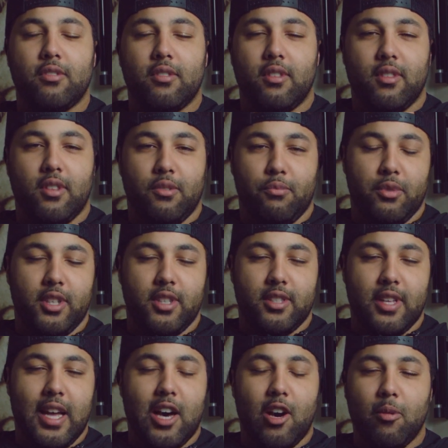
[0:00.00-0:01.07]
So I'm just going to show
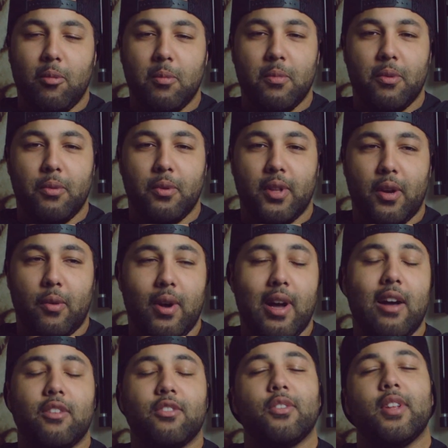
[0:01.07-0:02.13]
you there's
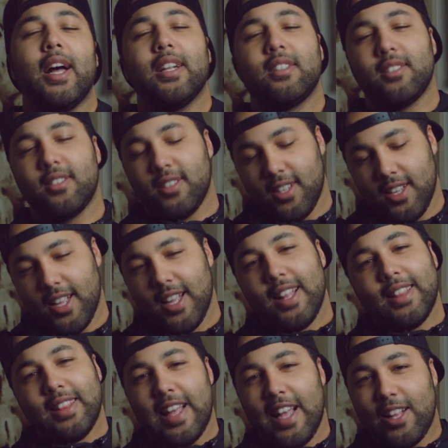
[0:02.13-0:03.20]
some of the clips.